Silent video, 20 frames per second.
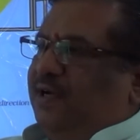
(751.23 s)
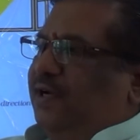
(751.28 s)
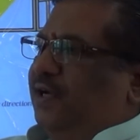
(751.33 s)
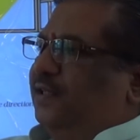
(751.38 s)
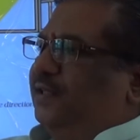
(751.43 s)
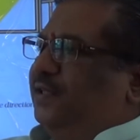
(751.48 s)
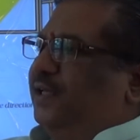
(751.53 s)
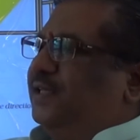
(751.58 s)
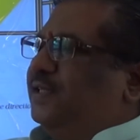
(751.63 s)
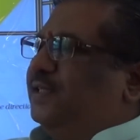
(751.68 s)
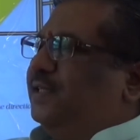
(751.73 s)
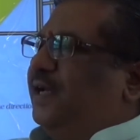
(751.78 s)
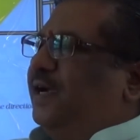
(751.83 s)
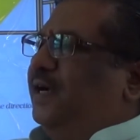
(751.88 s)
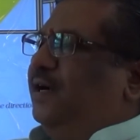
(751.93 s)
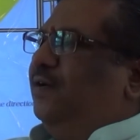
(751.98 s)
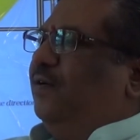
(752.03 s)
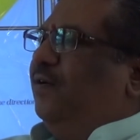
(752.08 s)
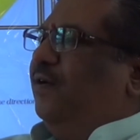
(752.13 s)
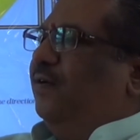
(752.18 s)
This
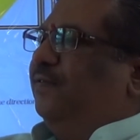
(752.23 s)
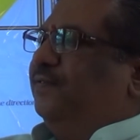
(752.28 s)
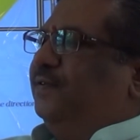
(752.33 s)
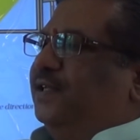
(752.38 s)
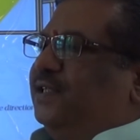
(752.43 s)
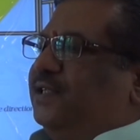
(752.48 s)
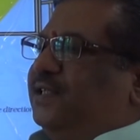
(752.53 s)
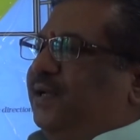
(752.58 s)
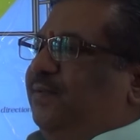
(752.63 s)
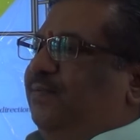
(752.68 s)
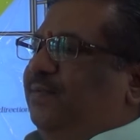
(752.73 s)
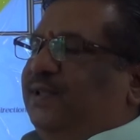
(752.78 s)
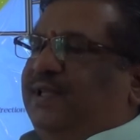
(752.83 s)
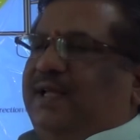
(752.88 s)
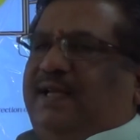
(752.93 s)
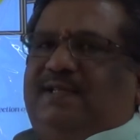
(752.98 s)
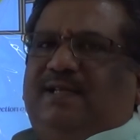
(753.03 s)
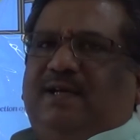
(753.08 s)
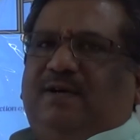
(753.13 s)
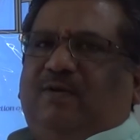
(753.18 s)
side of the stem there
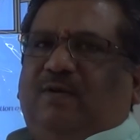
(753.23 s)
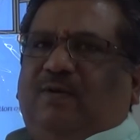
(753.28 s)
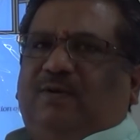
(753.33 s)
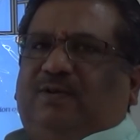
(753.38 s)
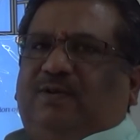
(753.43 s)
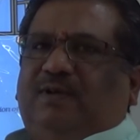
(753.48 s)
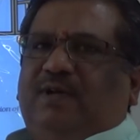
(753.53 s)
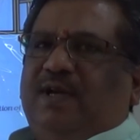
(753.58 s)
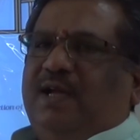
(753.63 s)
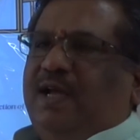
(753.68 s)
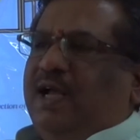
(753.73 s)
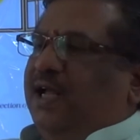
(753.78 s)
is a growth.